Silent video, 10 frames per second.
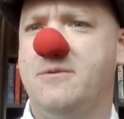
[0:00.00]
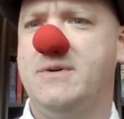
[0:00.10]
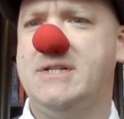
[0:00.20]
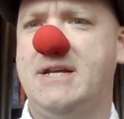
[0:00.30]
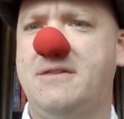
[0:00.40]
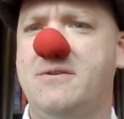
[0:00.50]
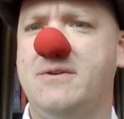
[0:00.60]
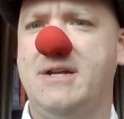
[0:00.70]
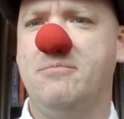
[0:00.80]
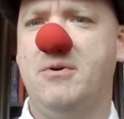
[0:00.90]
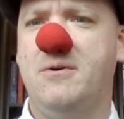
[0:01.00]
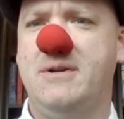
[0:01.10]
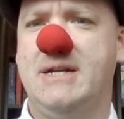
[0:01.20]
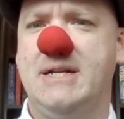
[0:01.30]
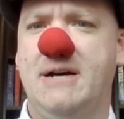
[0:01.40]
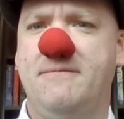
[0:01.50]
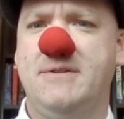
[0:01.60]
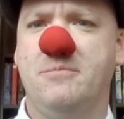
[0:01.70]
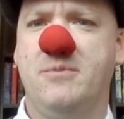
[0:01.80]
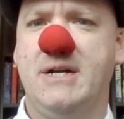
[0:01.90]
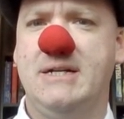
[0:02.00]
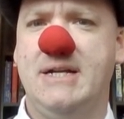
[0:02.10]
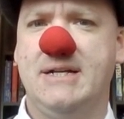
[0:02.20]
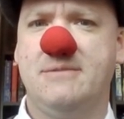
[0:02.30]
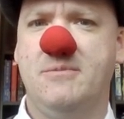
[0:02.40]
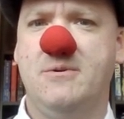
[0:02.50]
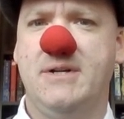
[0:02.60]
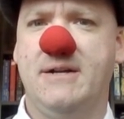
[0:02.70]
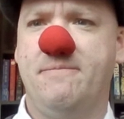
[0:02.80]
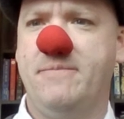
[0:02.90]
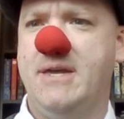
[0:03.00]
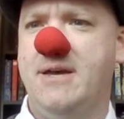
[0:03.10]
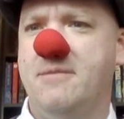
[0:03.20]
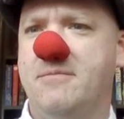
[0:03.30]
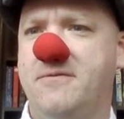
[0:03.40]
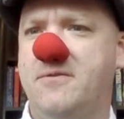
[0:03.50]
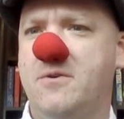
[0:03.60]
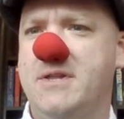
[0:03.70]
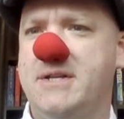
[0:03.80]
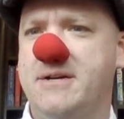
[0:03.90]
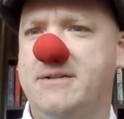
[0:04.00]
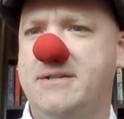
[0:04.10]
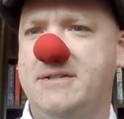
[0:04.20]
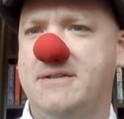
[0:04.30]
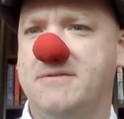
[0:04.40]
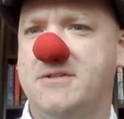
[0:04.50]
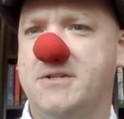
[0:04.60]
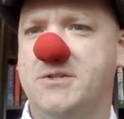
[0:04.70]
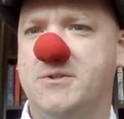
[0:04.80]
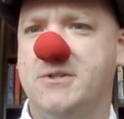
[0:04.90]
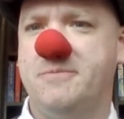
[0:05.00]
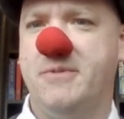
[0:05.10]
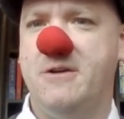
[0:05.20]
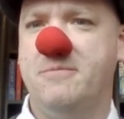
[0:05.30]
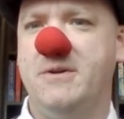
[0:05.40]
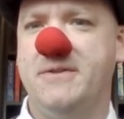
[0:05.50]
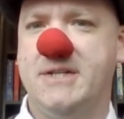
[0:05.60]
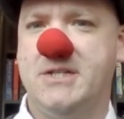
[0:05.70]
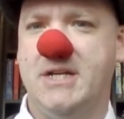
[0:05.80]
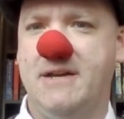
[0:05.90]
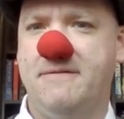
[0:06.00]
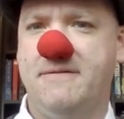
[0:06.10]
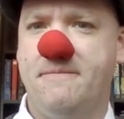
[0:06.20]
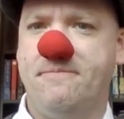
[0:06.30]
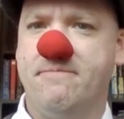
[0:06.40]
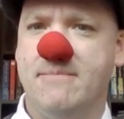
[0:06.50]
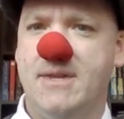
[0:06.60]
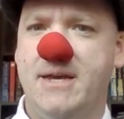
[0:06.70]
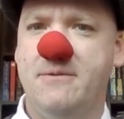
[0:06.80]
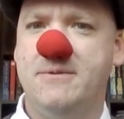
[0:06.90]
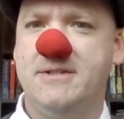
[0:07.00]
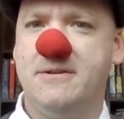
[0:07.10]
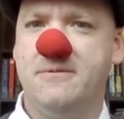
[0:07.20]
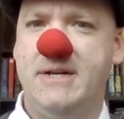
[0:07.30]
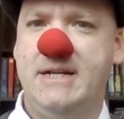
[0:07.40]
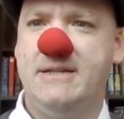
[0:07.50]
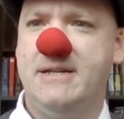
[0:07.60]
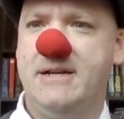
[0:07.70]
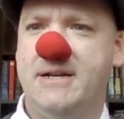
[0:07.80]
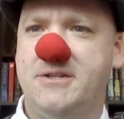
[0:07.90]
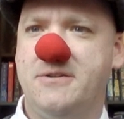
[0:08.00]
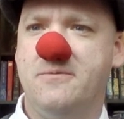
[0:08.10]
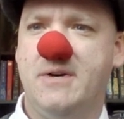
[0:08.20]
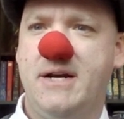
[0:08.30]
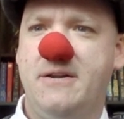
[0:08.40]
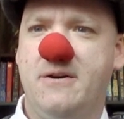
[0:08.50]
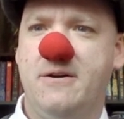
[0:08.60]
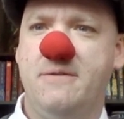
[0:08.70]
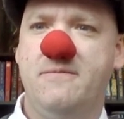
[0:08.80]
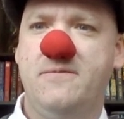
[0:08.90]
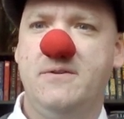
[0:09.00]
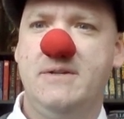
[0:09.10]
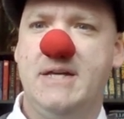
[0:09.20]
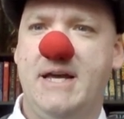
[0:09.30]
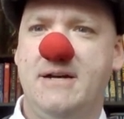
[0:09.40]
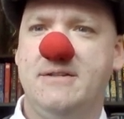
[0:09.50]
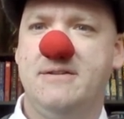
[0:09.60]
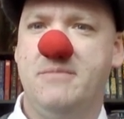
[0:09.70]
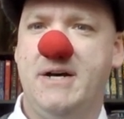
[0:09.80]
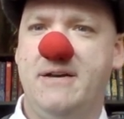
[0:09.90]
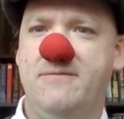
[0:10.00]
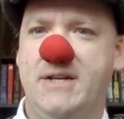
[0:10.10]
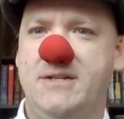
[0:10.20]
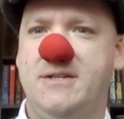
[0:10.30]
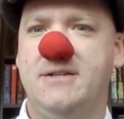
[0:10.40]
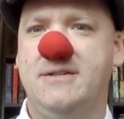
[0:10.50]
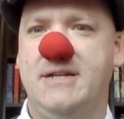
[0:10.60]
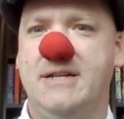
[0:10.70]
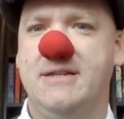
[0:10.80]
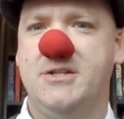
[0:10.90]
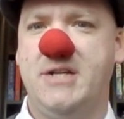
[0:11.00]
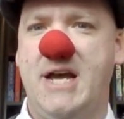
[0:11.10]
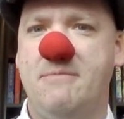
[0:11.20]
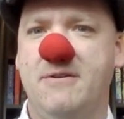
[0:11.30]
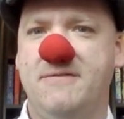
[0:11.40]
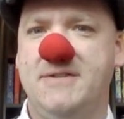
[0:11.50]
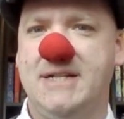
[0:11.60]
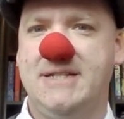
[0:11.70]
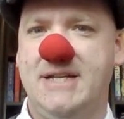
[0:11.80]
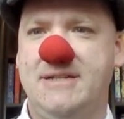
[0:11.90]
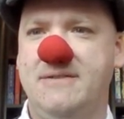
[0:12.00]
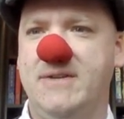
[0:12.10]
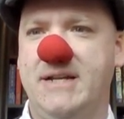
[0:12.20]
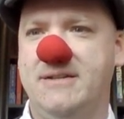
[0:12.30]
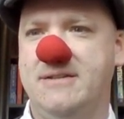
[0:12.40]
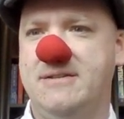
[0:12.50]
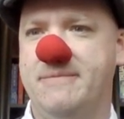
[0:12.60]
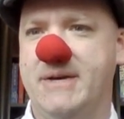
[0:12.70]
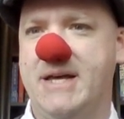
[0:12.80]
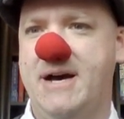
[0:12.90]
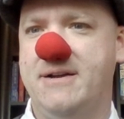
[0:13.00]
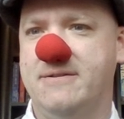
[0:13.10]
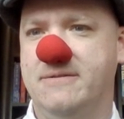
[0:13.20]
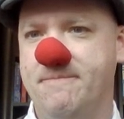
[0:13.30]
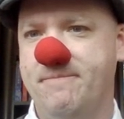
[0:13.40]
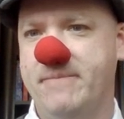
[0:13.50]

which he thought important enough to bring next morning, before the notice of Sir George Beaumont the chief. It was agreed that I should write home full accounts of my adventures in the shape of successive letters to McArdle,